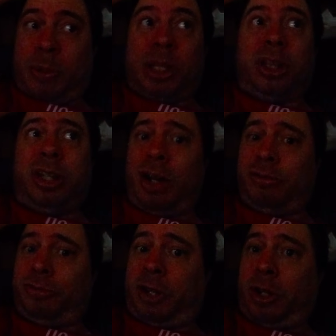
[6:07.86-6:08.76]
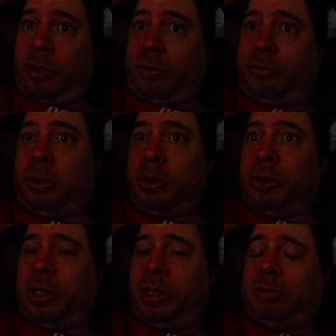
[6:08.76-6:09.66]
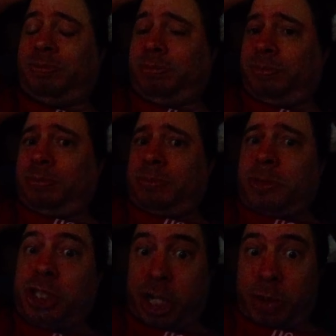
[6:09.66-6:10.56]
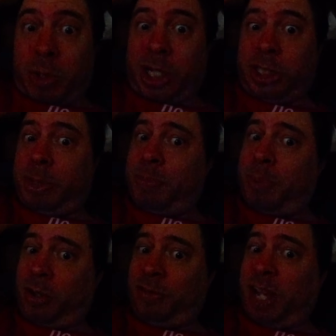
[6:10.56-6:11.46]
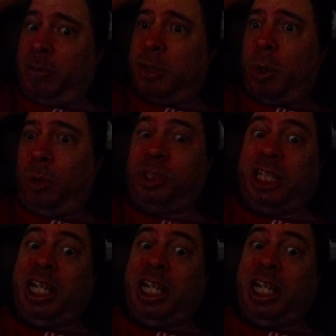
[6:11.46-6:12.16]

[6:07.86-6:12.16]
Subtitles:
love for Jay White to be part of Adam Cole's